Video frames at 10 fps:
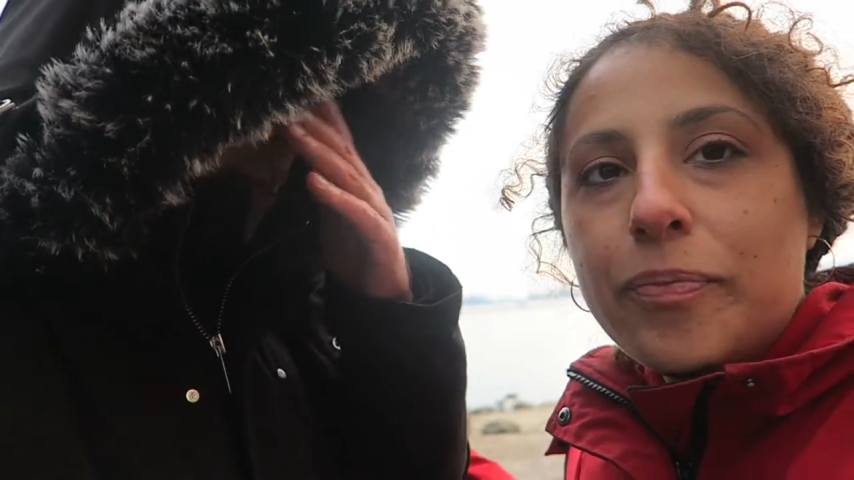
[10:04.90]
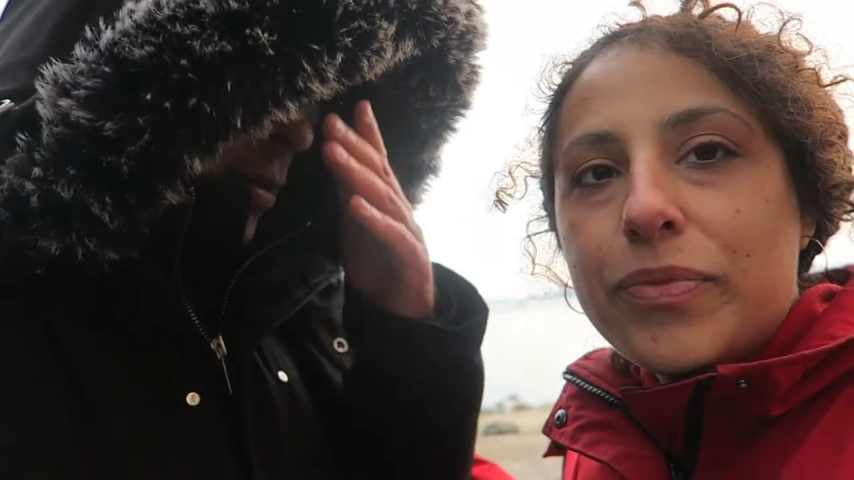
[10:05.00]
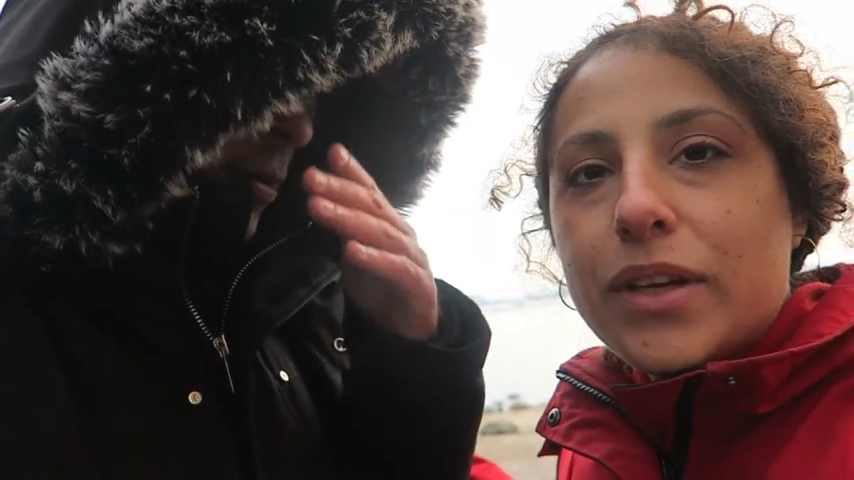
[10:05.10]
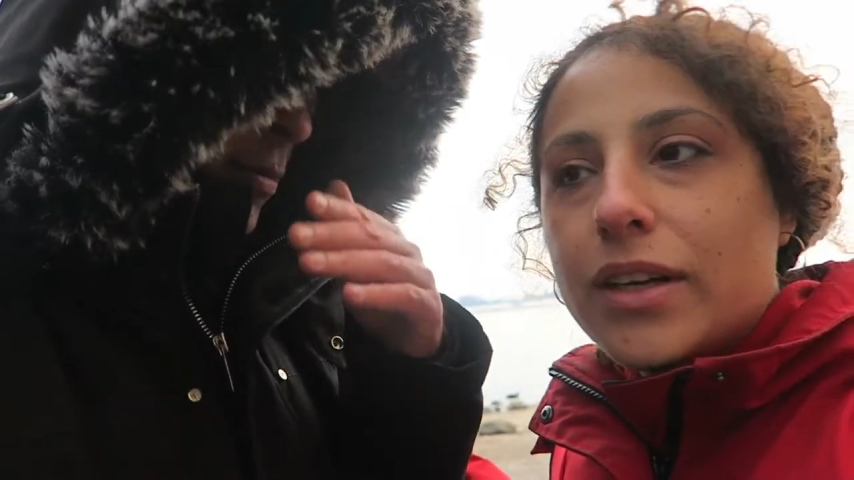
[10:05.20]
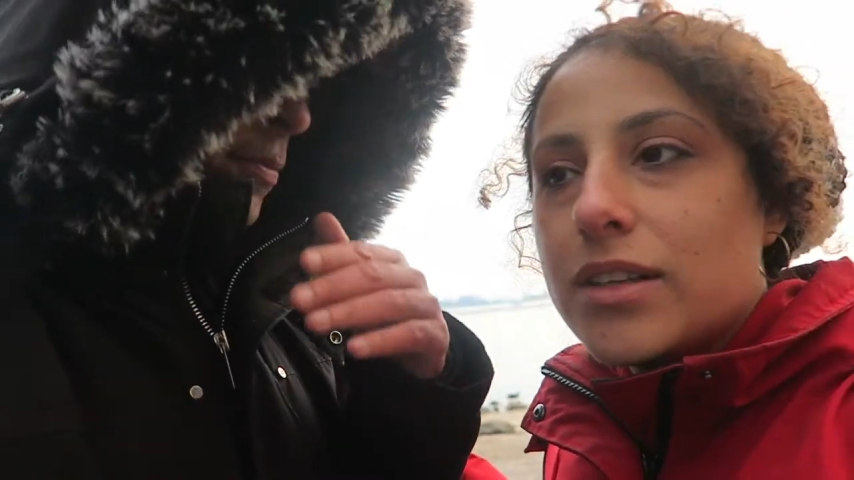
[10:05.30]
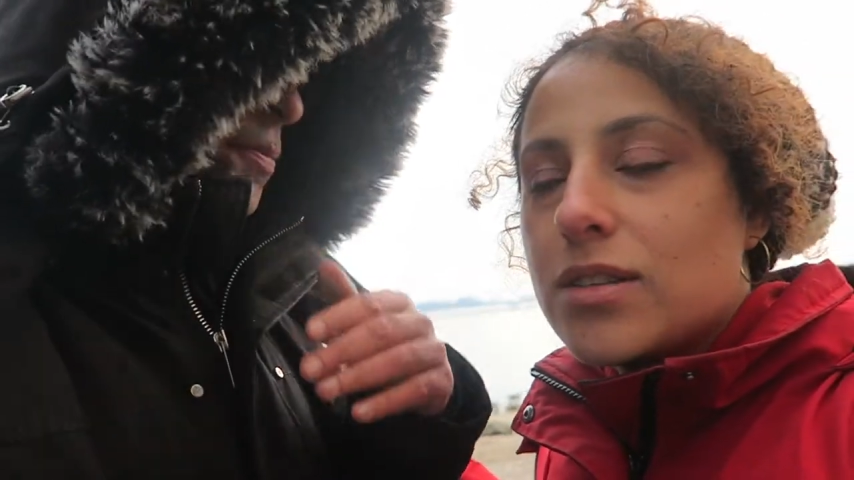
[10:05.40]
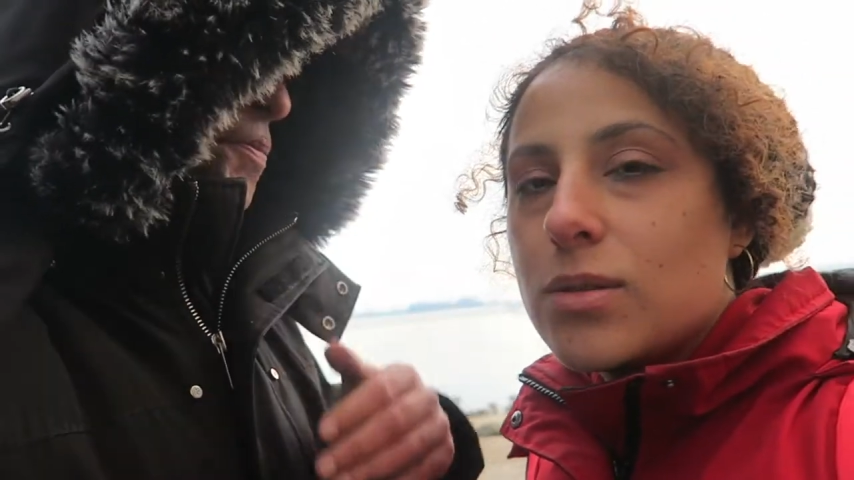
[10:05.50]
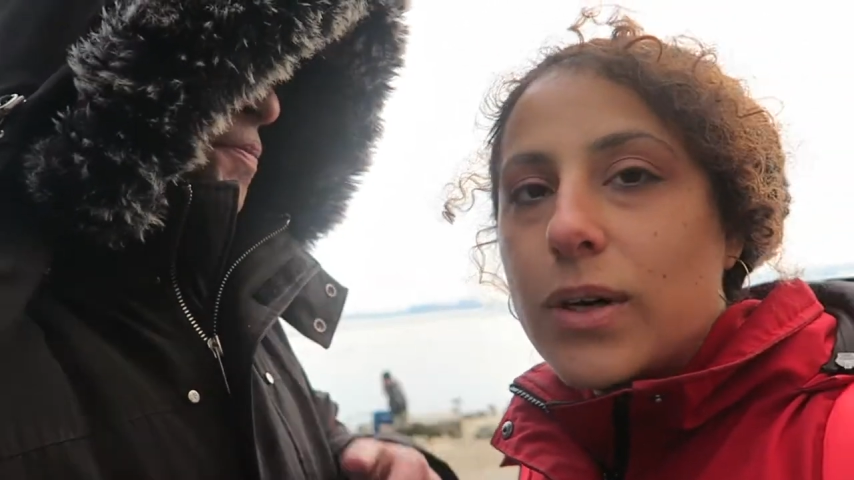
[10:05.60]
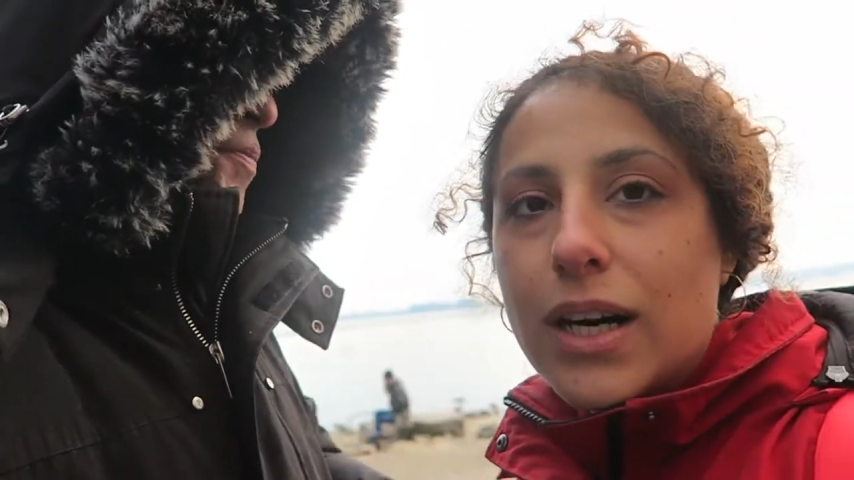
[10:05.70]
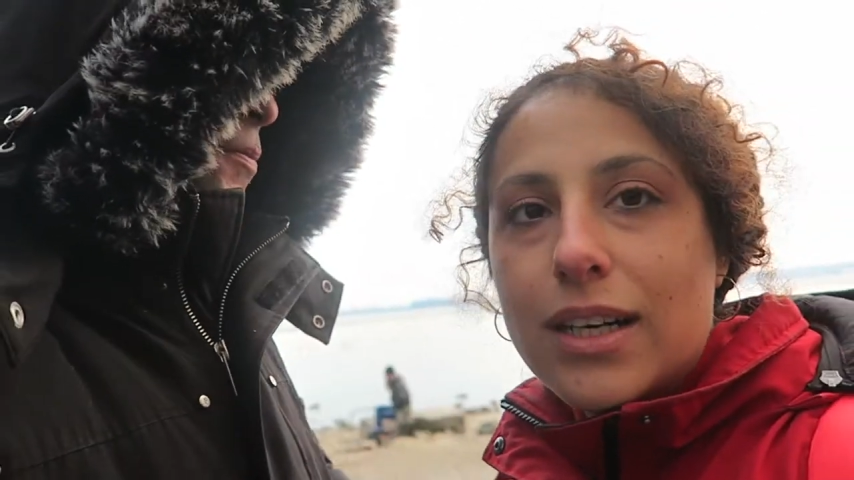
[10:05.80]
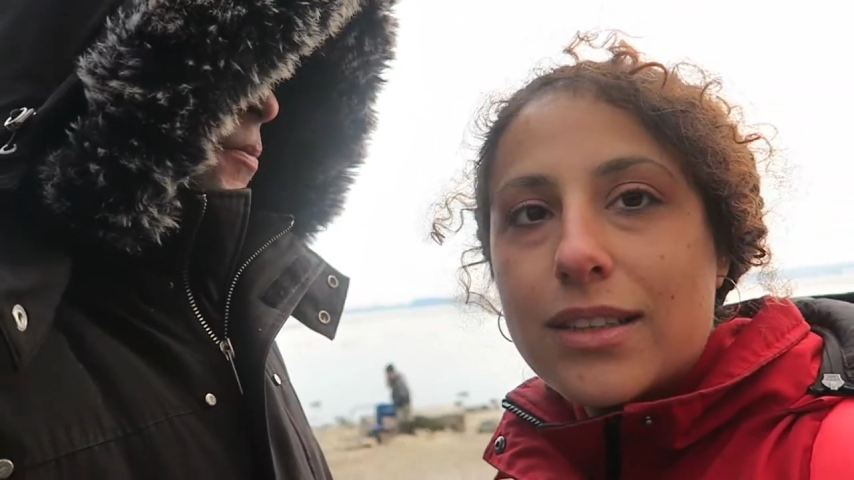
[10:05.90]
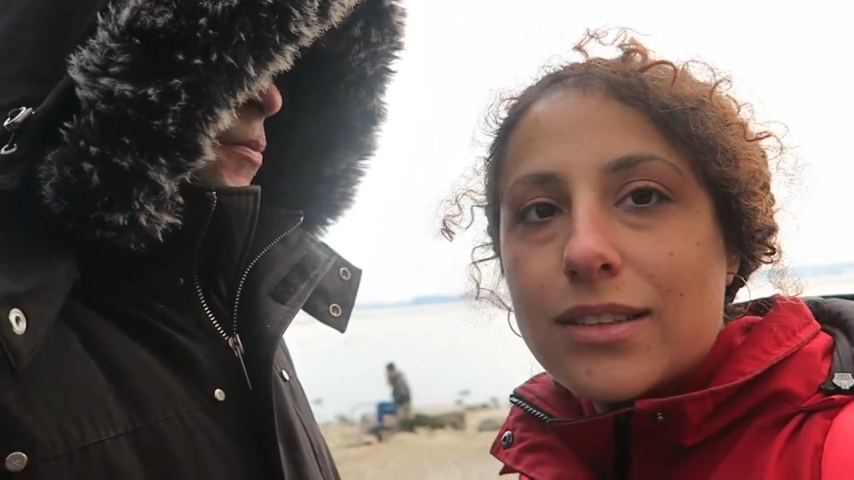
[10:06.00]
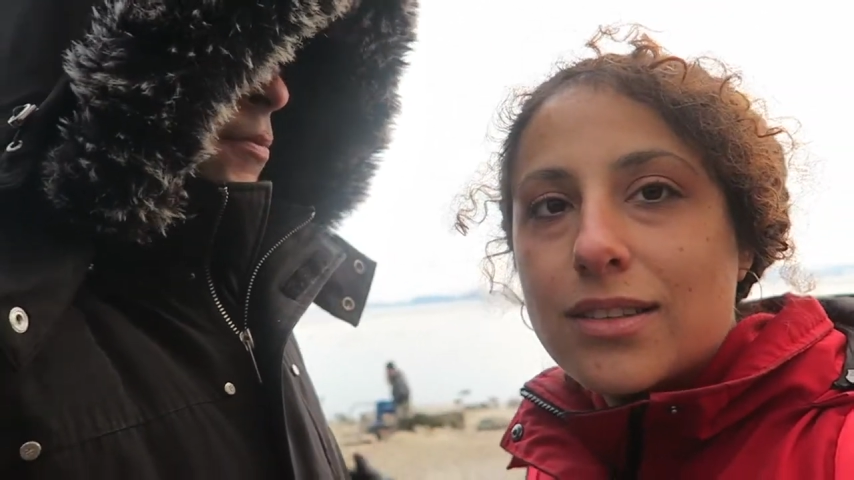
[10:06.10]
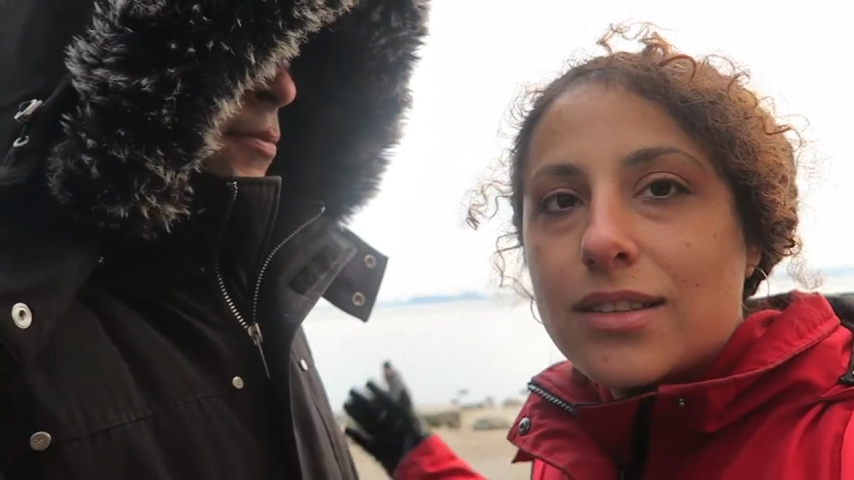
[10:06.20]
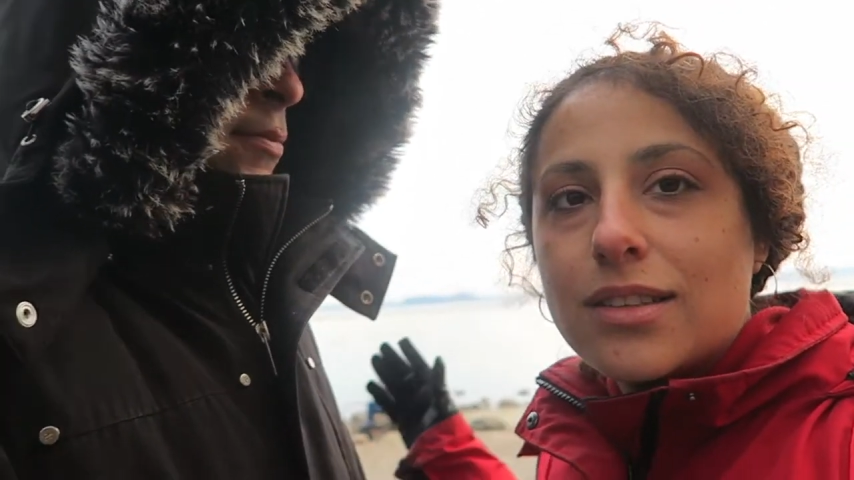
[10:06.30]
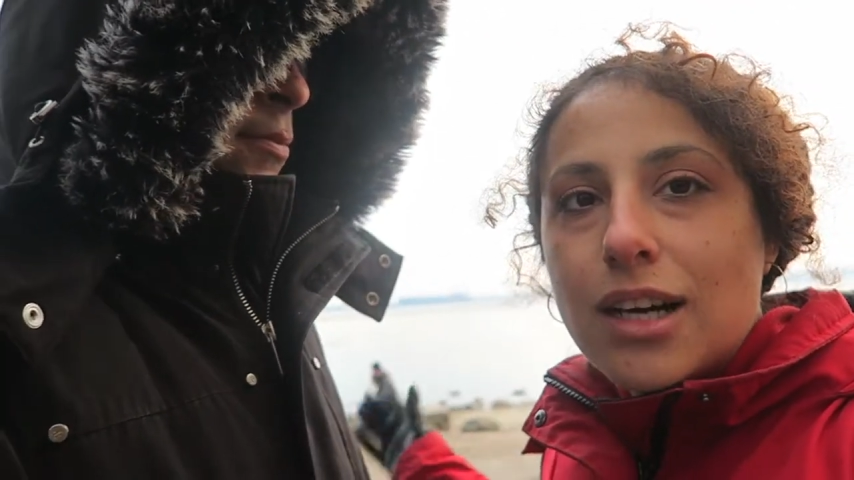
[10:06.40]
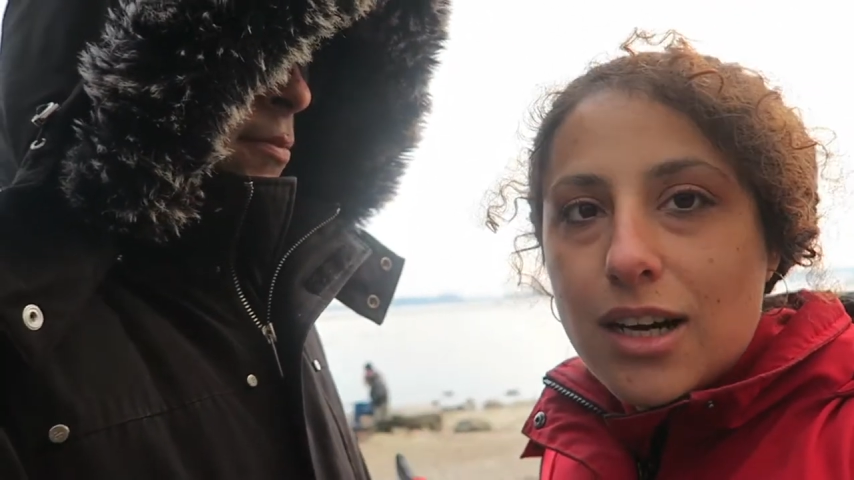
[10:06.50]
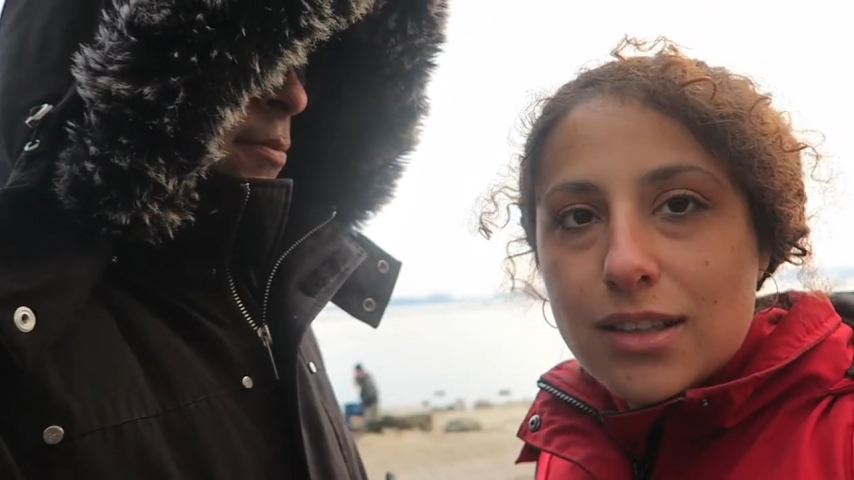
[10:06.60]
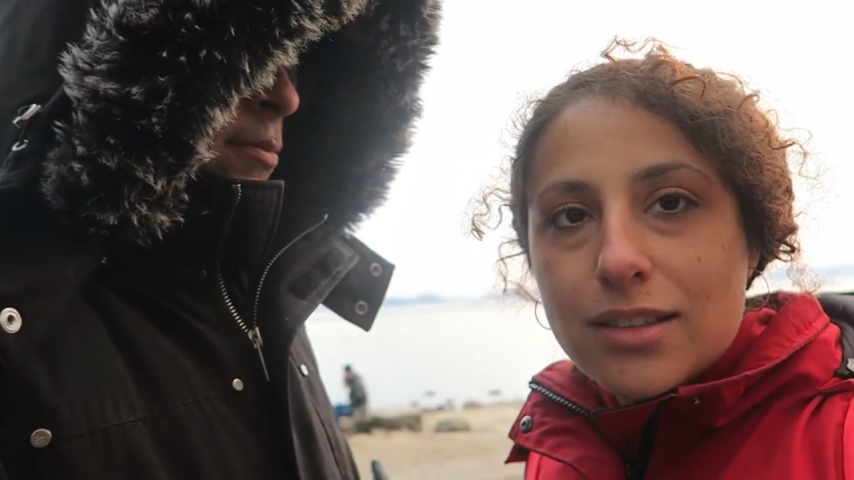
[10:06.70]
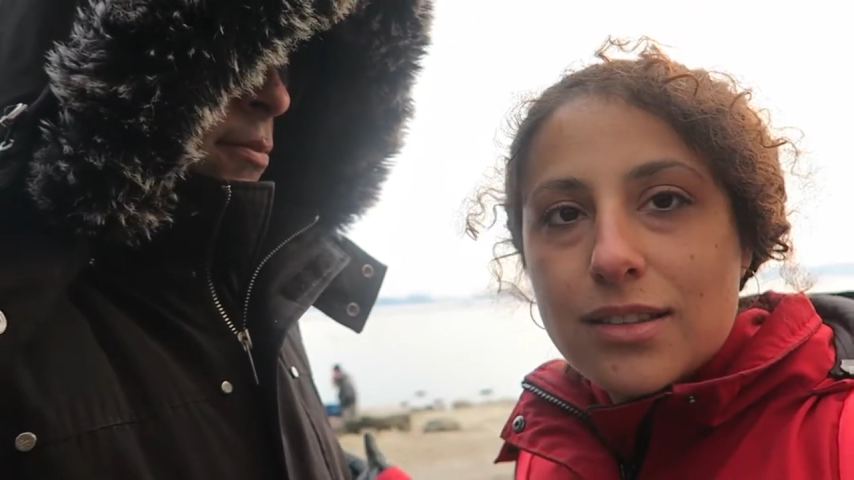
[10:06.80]
the swans, the
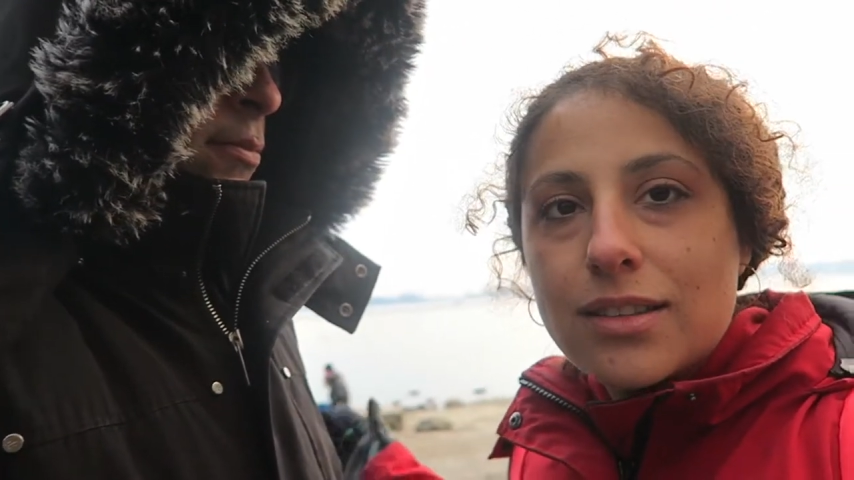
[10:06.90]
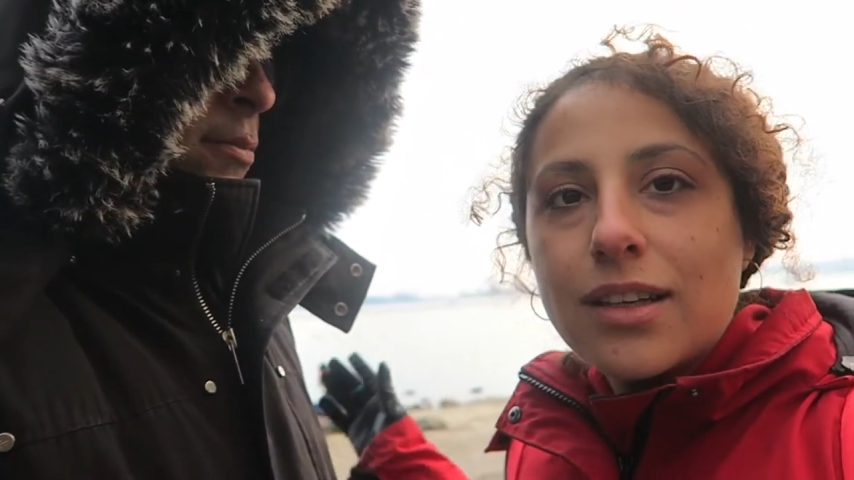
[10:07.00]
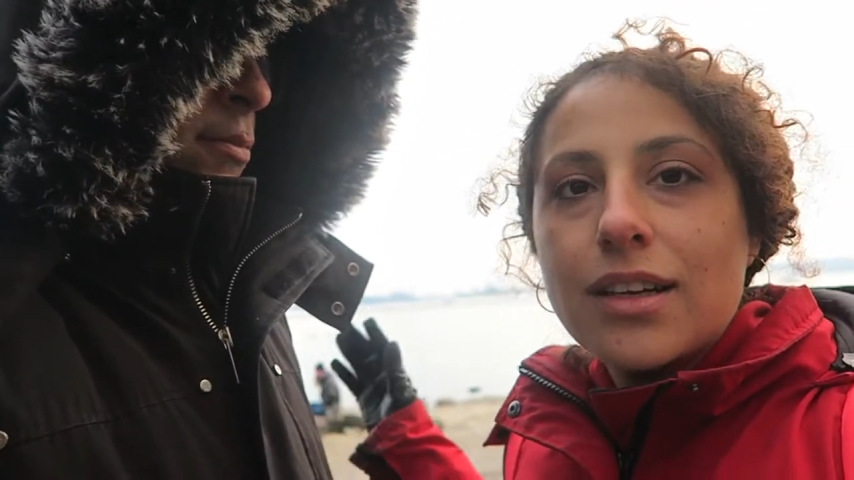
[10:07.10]
ducks,